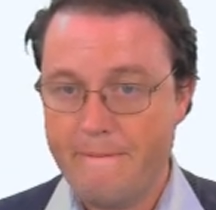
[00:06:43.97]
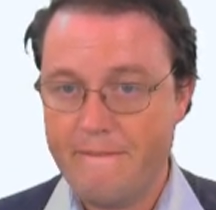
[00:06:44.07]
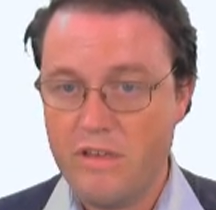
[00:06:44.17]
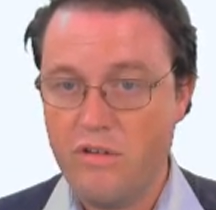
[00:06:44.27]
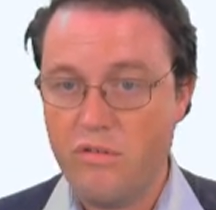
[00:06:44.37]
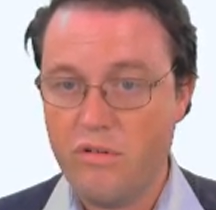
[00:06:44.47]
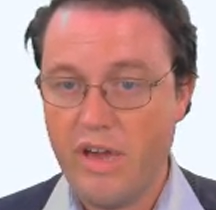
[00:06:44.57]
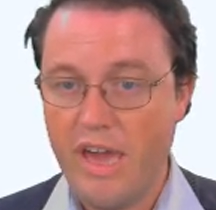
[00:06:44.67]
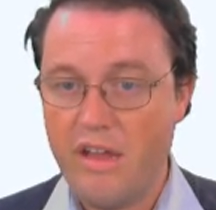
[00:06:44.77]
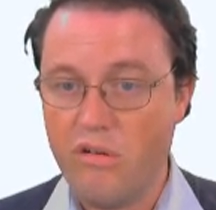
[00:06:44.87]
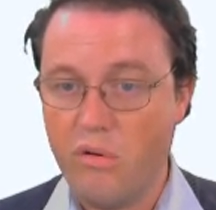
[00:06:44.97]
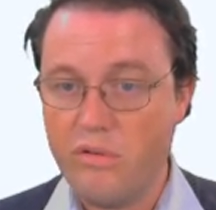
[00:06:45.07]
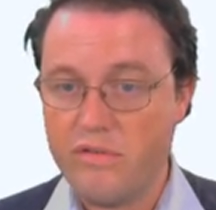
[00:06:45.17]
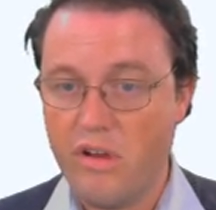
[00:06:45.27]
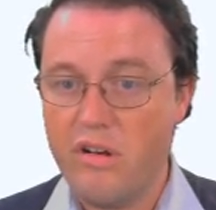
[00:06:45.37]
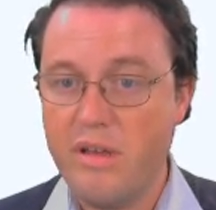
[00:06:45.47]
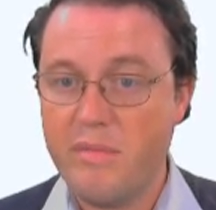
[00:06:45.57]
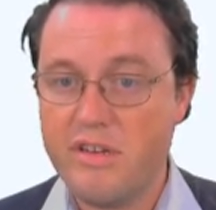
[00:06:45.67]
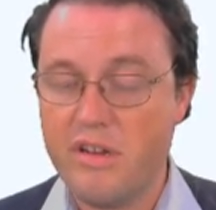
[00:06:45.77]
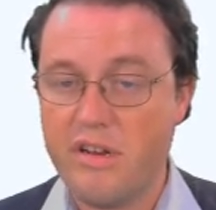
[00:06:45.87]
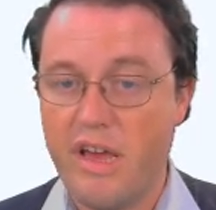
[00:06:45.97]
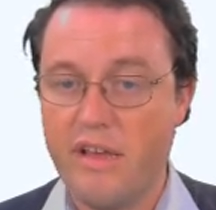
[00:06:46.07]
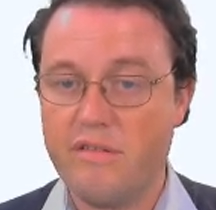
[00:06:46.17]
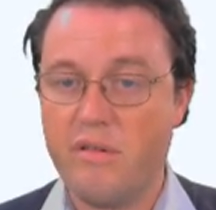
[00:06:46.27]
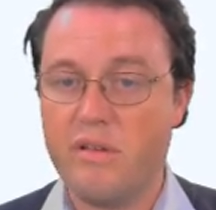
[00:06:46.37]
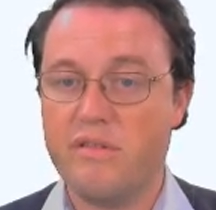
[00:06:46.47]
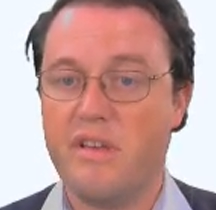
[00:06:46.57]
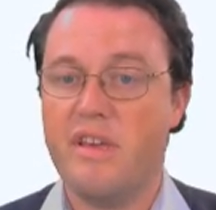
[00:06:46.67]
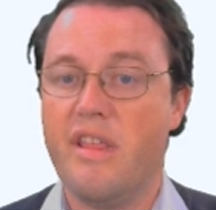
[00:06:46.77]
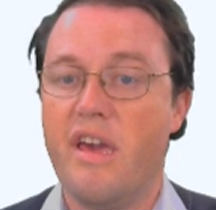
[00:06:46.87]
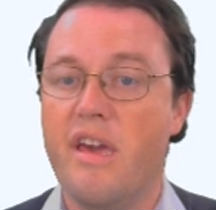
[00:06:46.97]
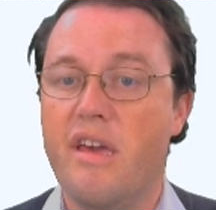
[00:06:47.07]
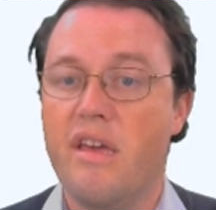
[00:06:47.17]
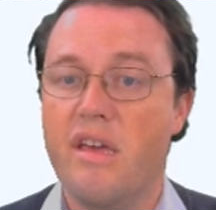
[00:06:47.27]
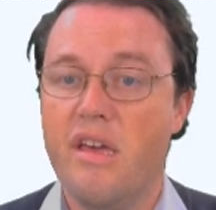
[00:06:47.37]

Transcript: You can also limit it, as you can see there,